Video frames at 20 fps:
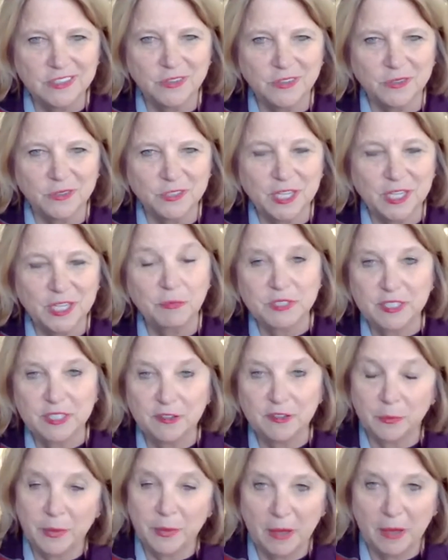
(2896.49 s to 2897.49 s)
or 10% of
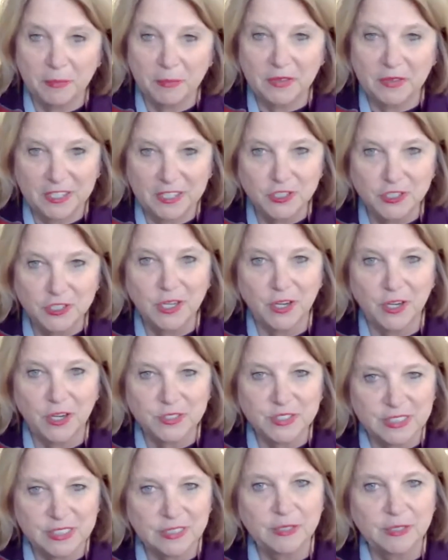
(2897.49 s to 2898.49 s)
the population, are
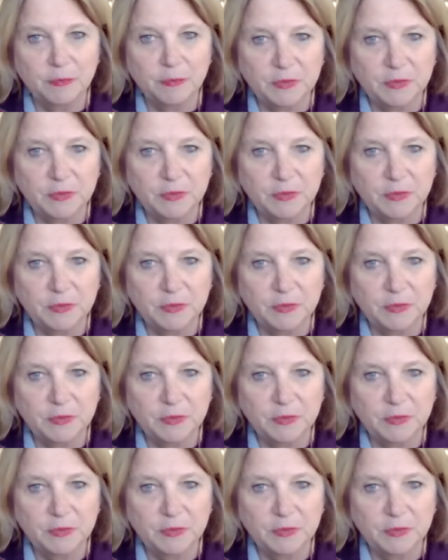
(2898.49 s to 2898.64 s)
still in